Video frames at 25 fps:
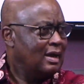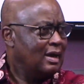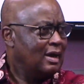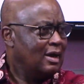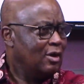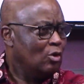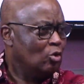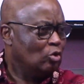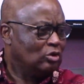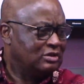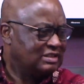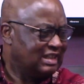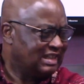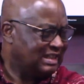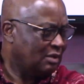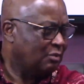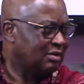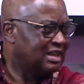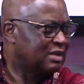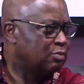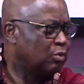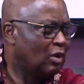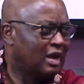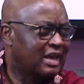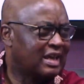you will set
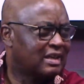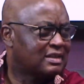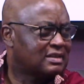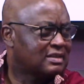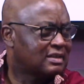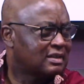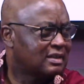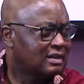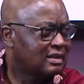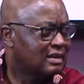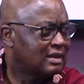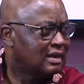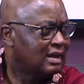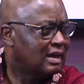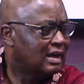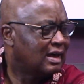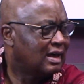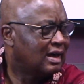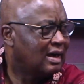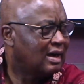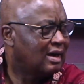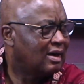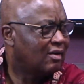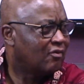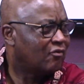somebody's pocket
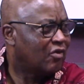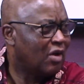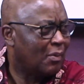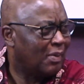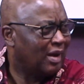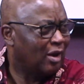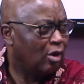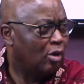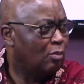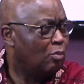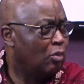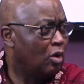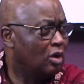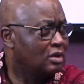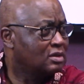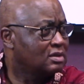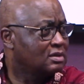for a ballot box.